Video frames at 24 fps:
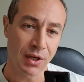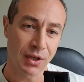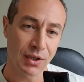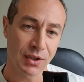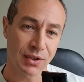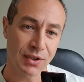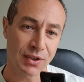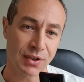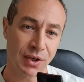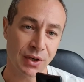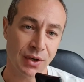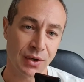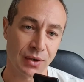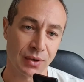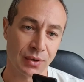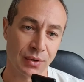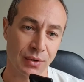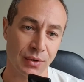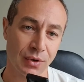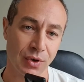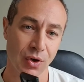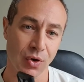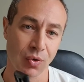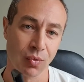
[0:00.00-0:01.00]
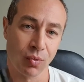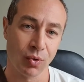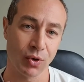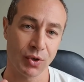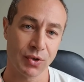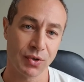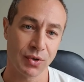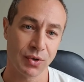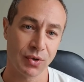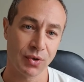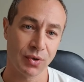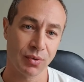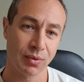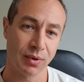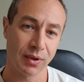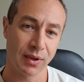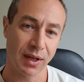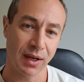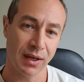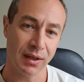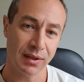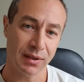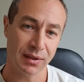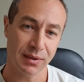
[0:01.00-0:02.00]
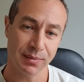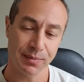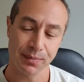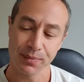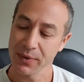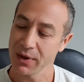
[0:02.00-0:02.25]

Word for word: So what do you do with that?